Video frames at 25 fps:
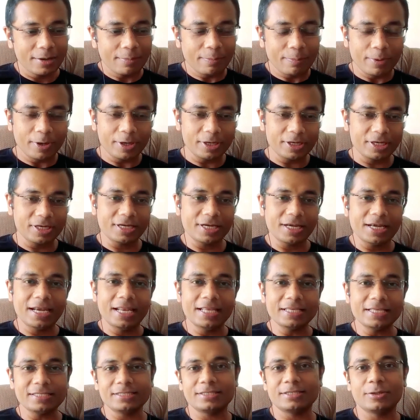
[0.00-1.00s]
But
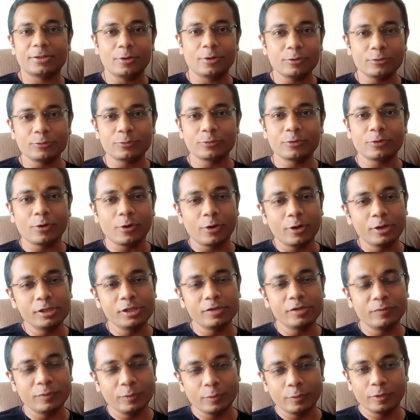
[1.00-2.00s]
let's, to all
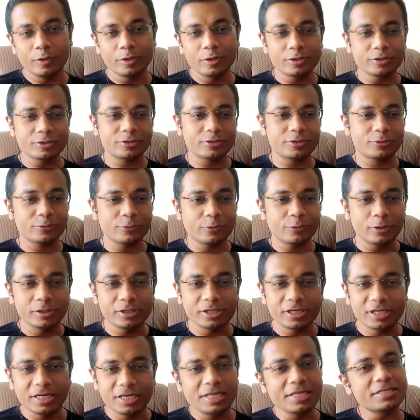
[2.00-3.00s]
the viewers, to all
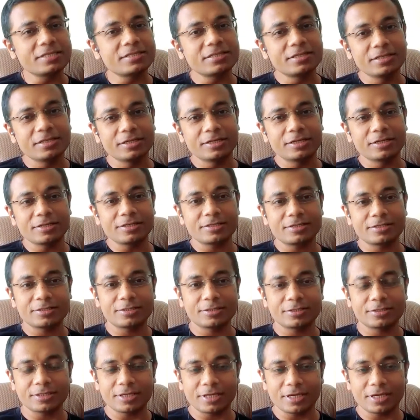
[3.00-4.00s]
the
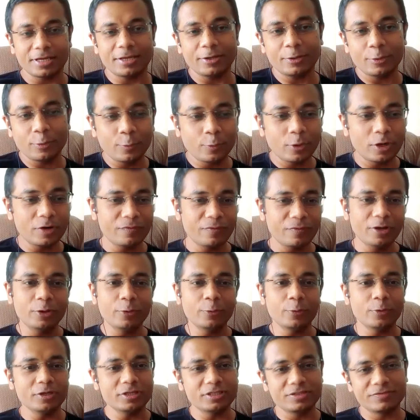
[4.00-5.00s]
listeners, what we'll
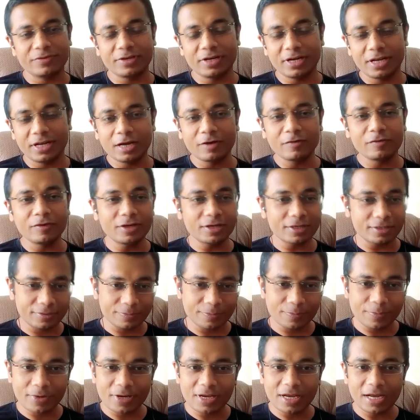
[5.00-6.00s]
do is we'll cover
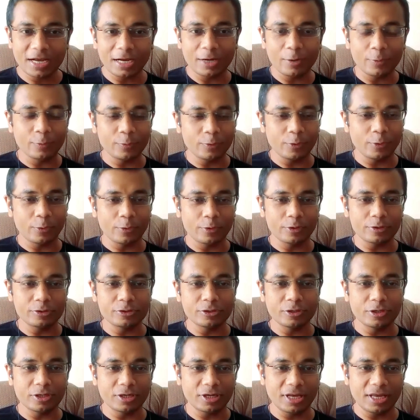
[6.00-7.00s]
how your
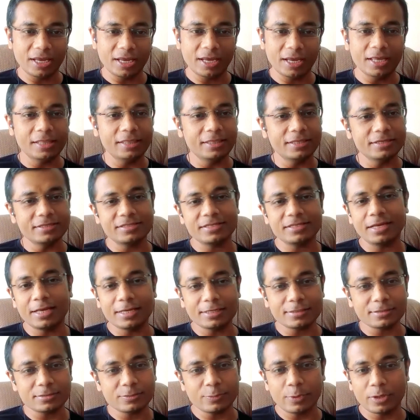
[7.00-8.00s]
journey in this
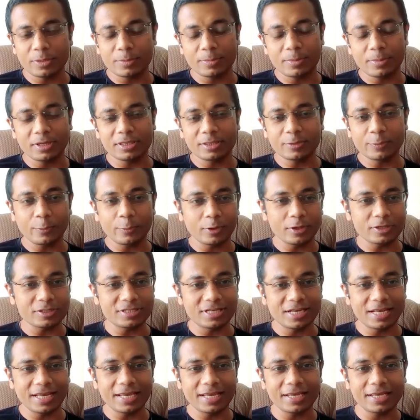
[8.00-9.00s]
last 1 month
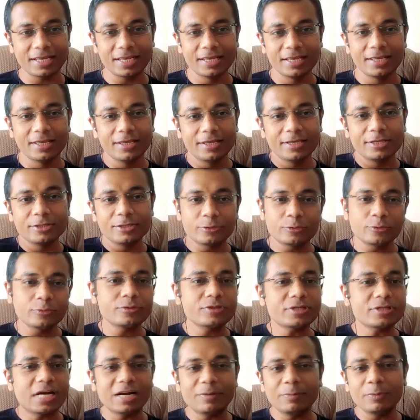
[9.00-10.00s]
was like. So to
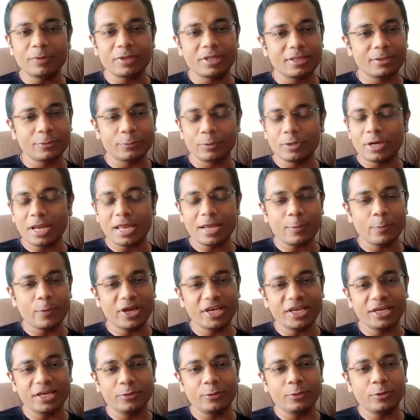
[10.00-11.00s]
start with, dude, like,
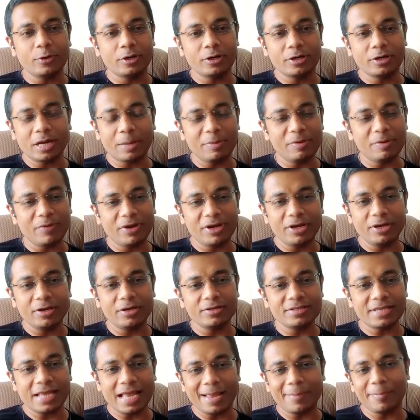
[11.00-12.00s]
when did
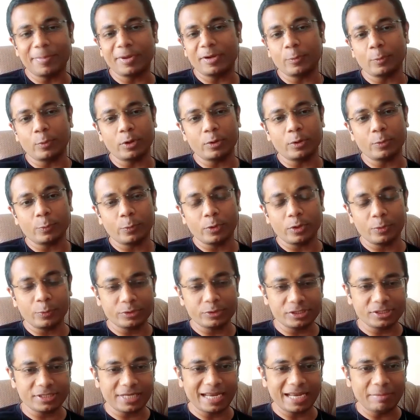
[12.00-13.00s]
this happen? What
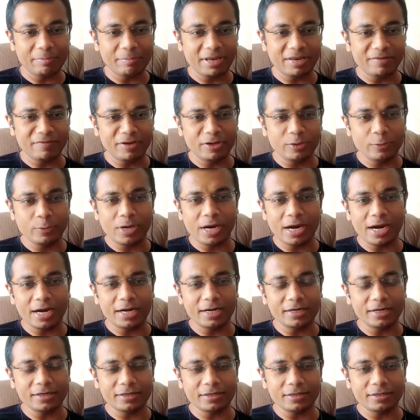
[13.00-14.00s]
was the timeline when you
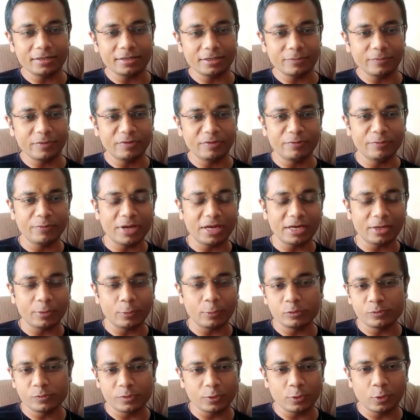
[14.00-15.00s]
were
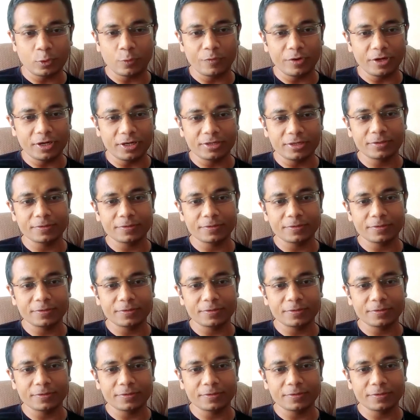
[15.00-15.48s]
diagnosed with COVID?